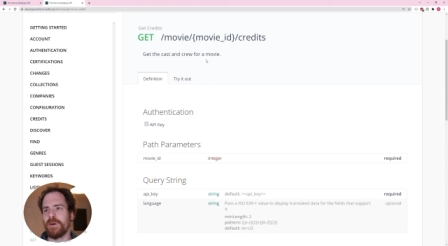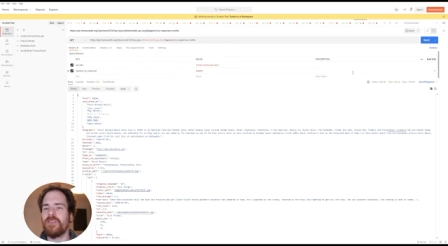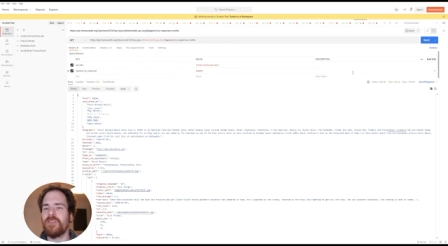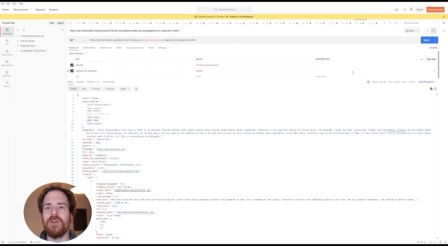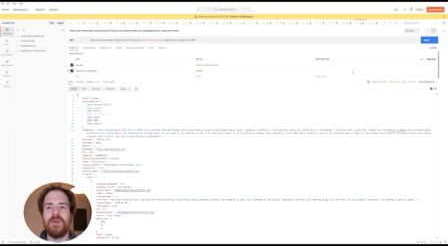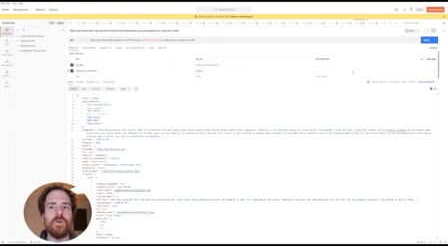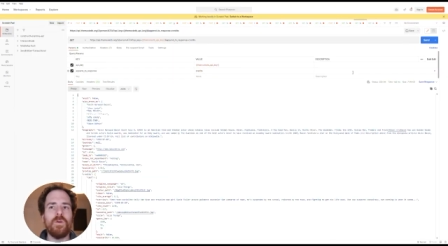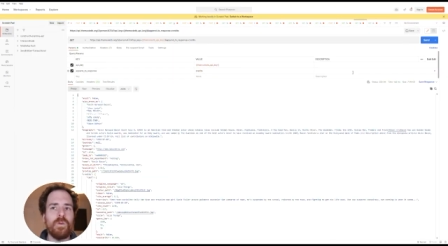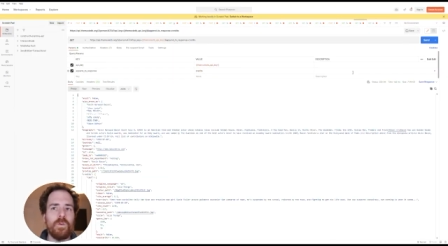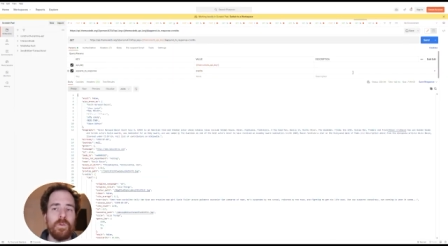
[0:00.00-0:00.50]

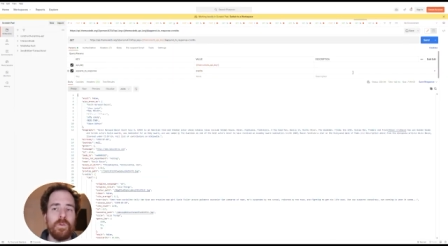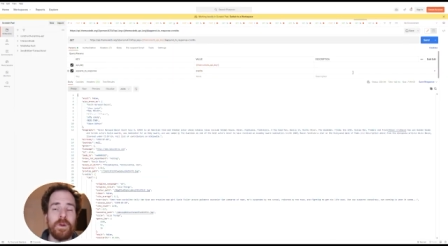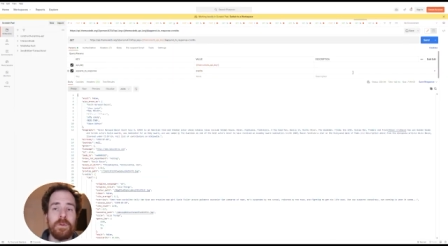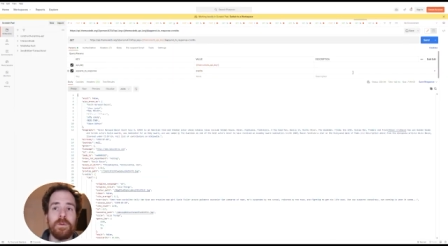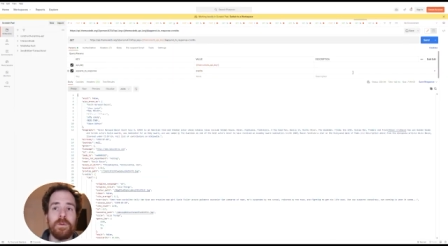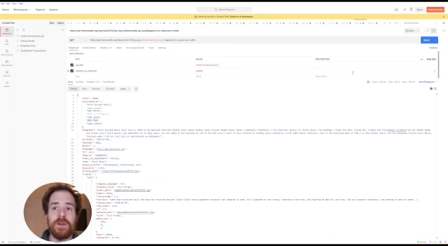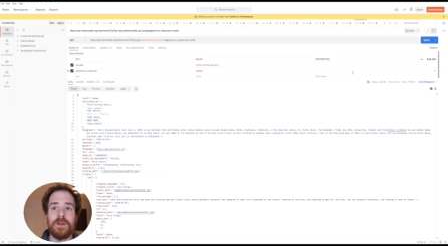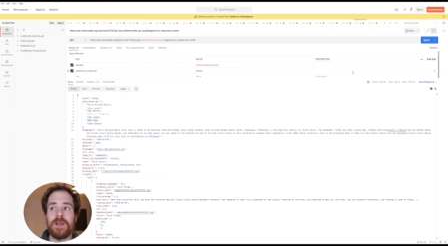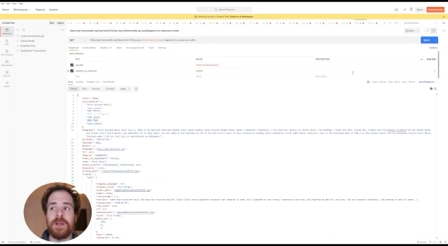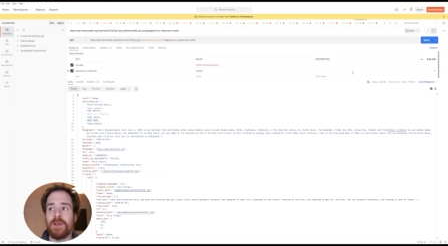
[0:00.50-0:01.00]
So when
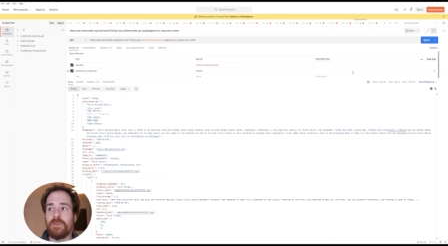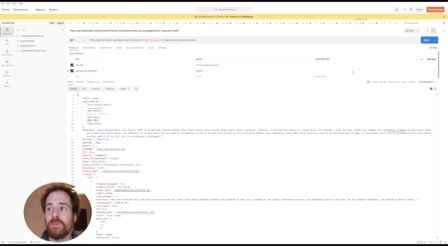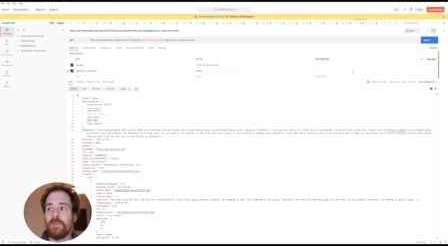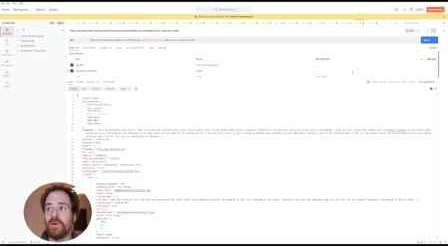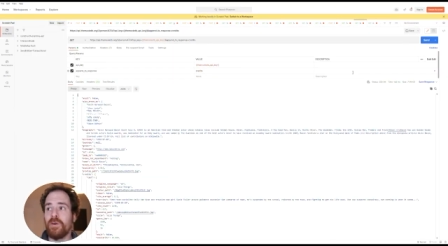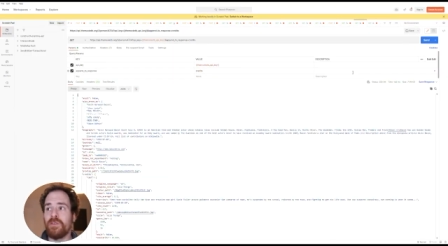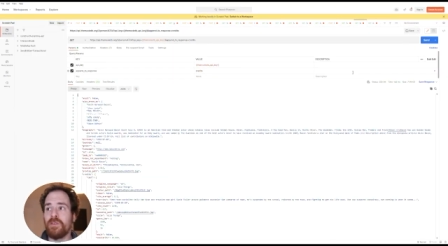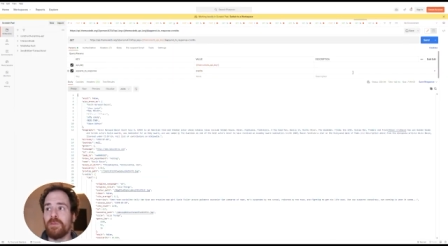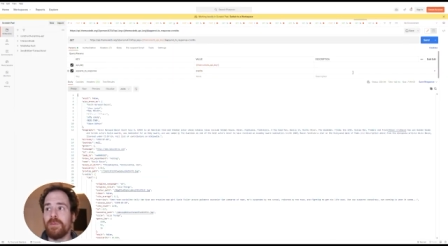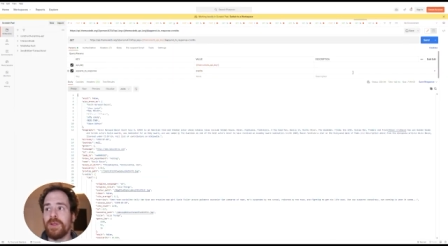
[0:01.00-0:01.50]
we look at
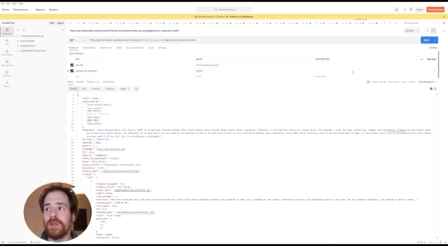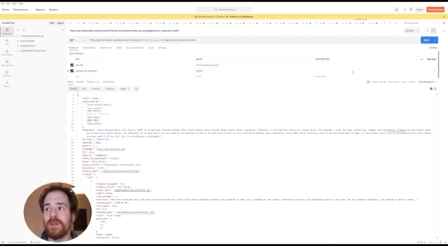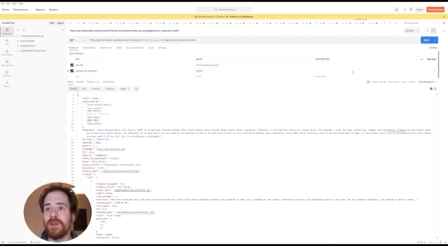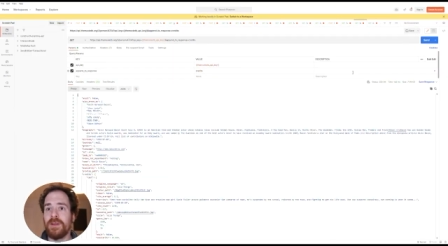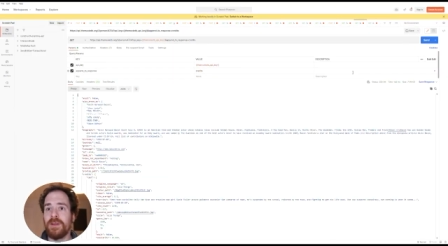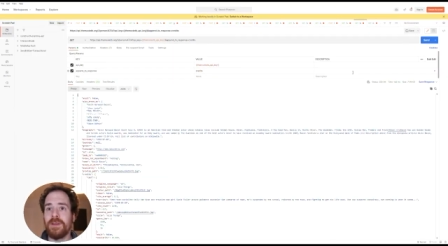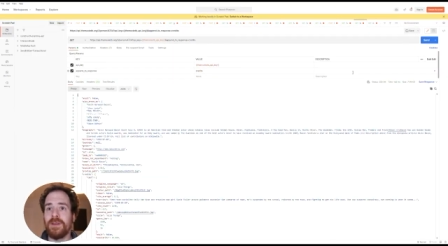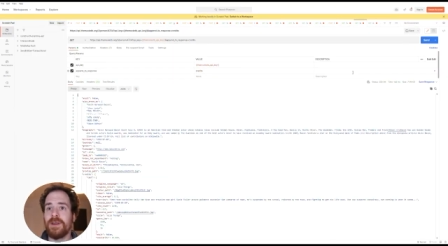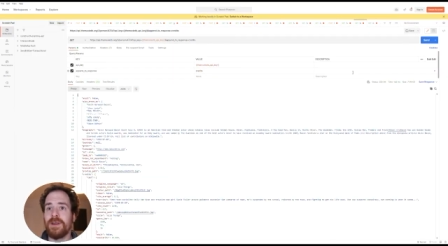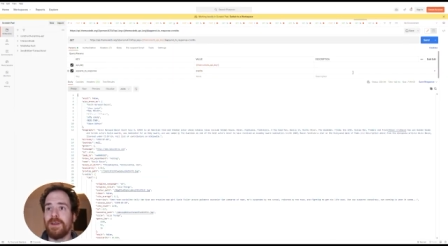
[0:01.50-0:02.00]
Postman,
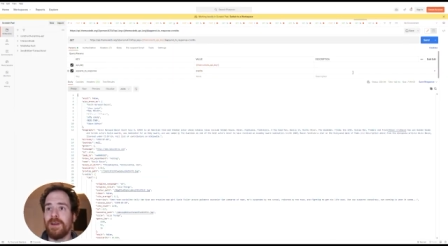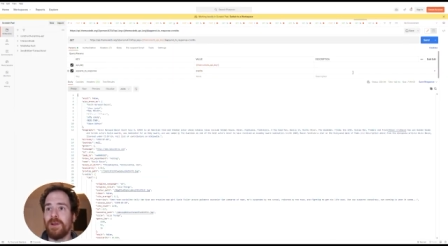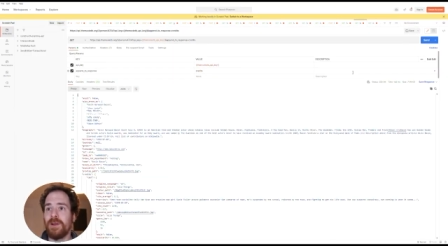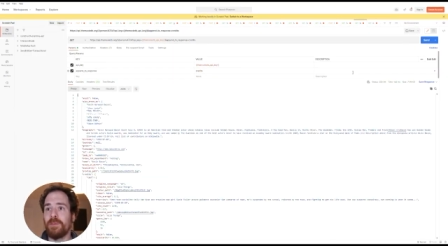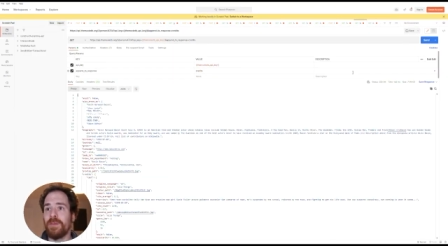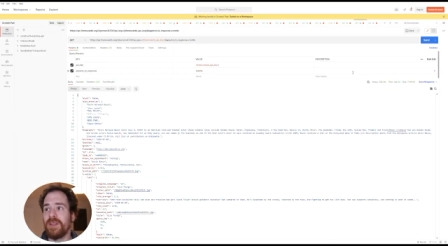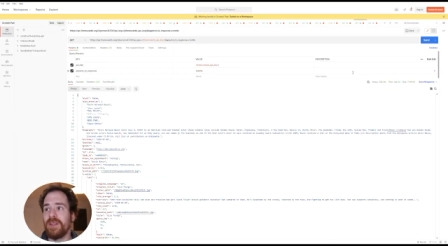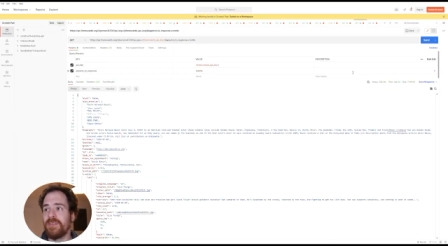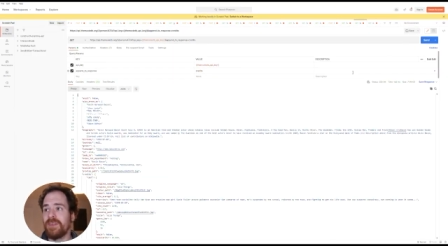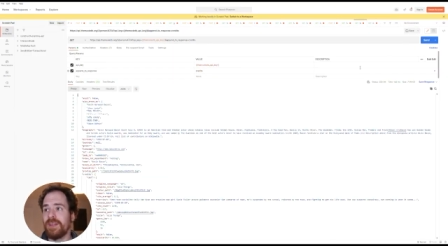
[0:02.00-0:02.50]
the call
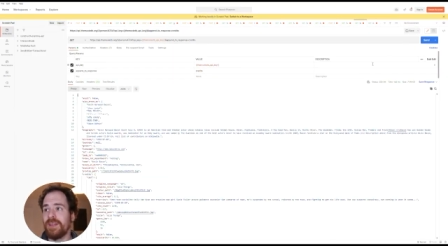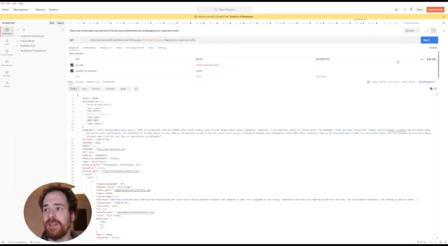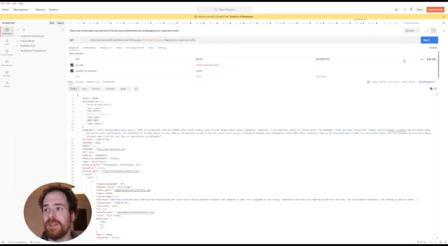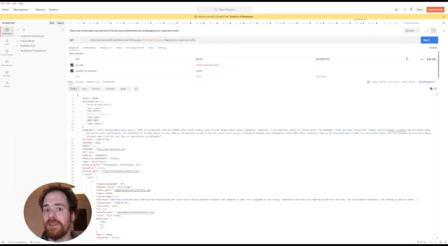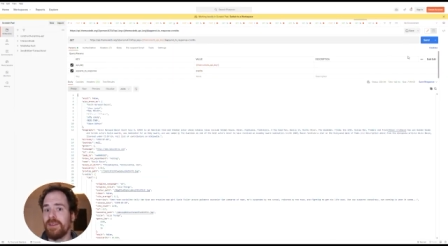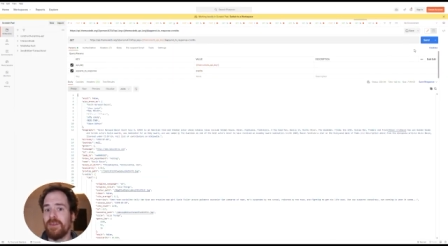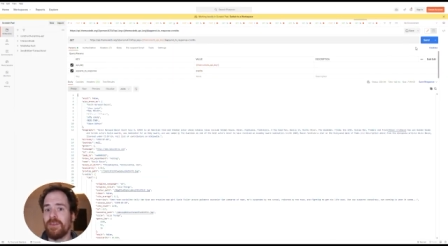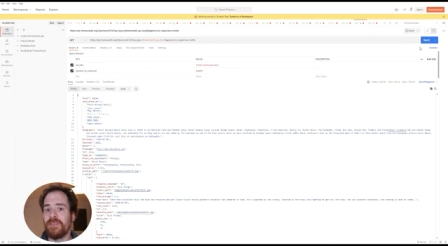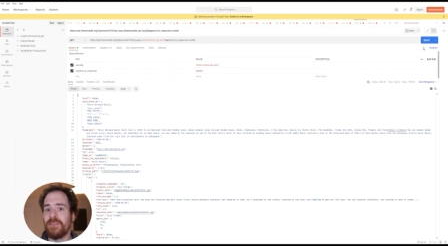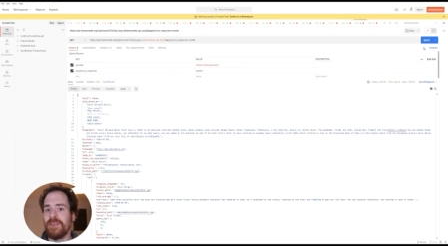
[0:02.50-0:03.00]
basically
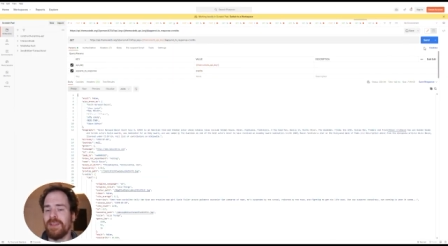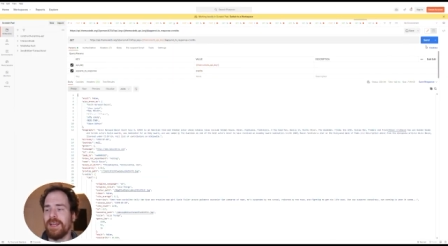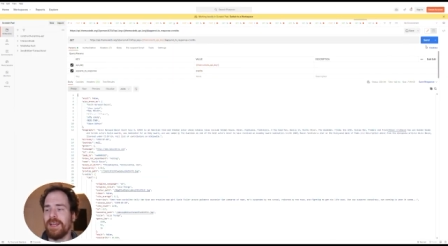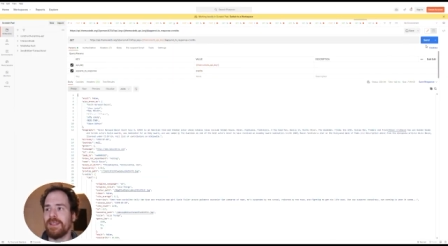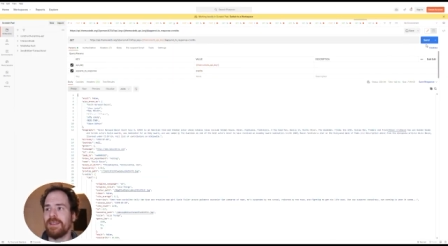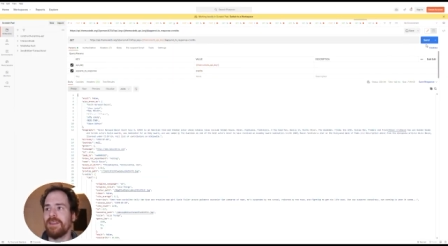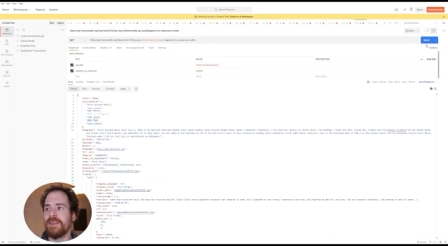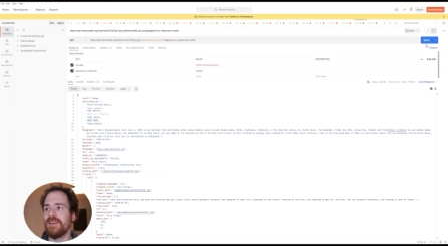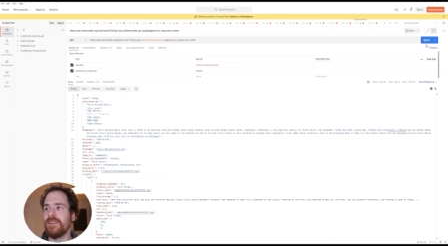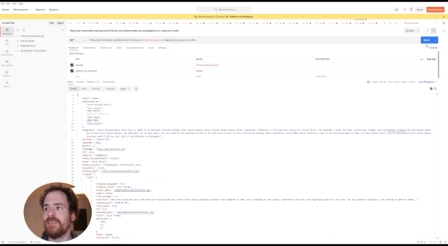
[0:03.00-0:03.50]
looks
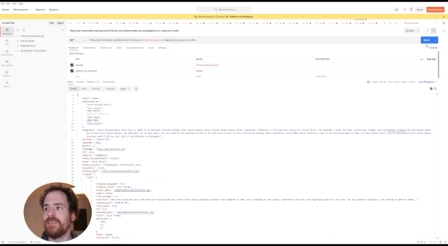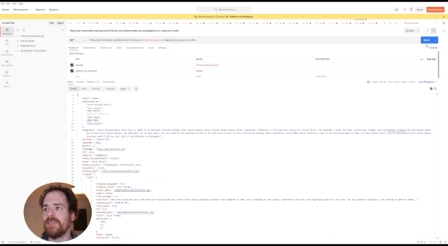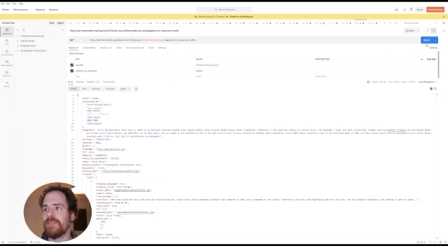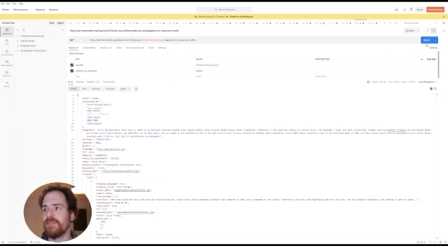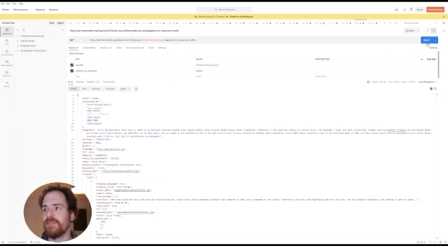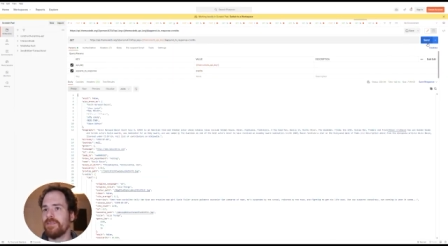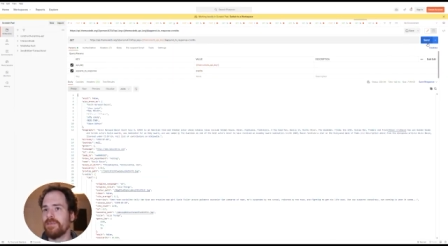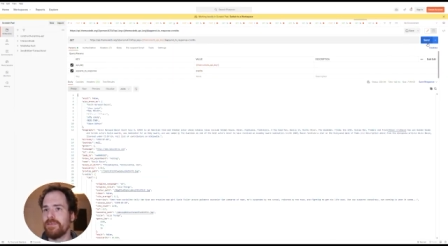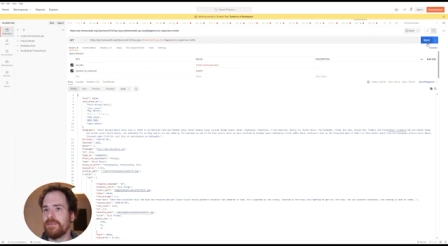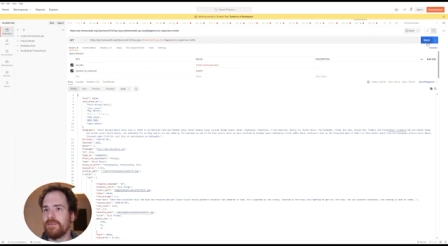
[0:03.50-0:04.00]
like this.